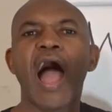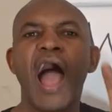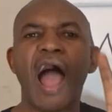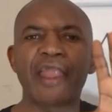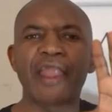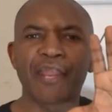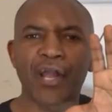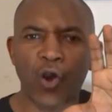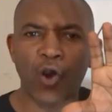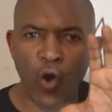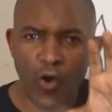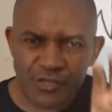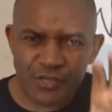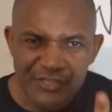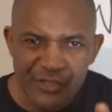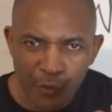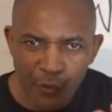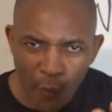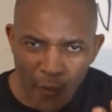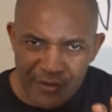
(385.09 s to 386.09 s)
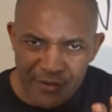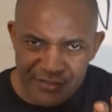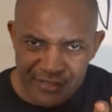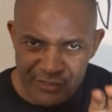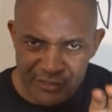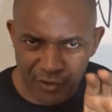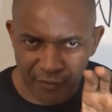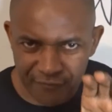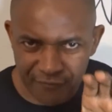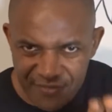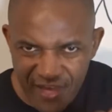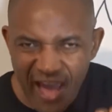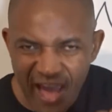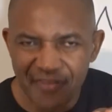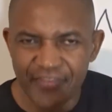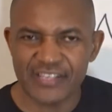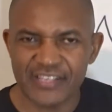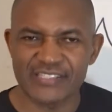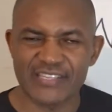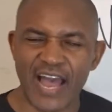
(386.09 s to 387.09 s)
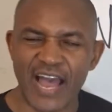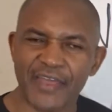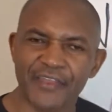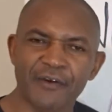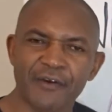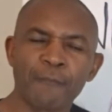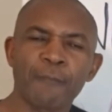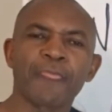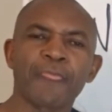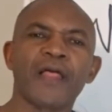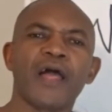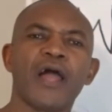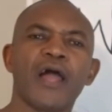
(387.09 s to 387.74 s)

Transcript: And the consequences of that is that